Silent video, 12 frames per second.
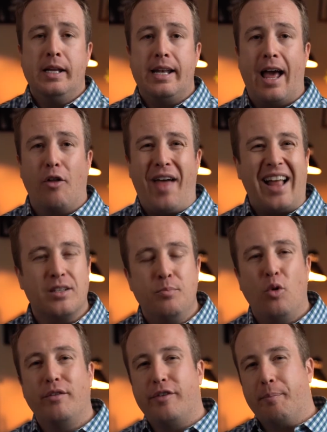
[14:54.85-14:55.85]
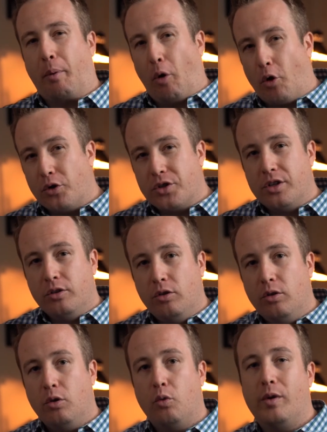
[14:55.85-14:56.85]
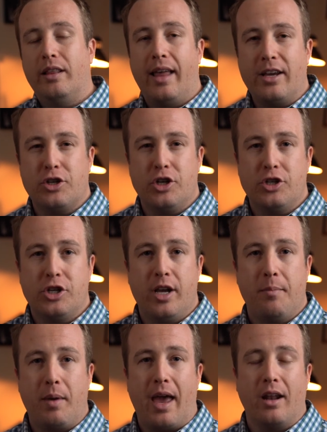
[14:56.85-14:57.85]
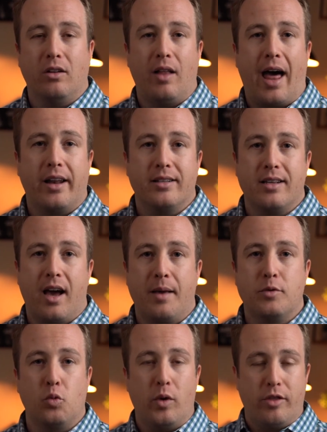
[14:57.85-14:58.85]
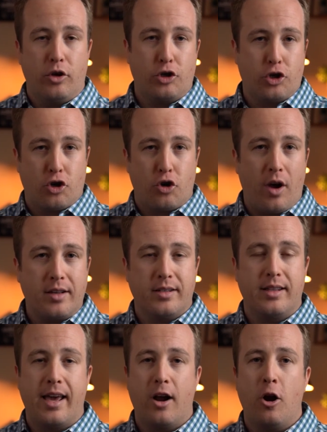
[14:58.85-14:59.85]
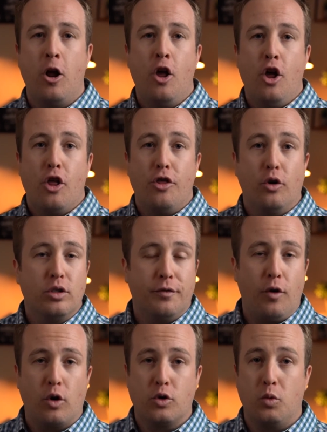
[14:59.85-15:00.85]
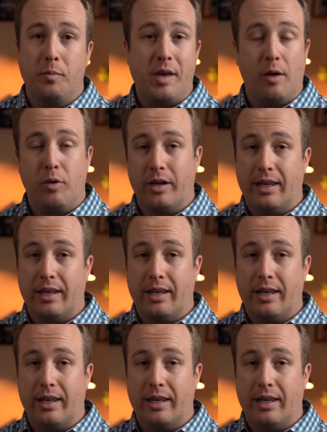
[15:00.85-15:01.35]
Now, that's more of a personal relationship, and a lot of times when there's trust there, those folks will be able to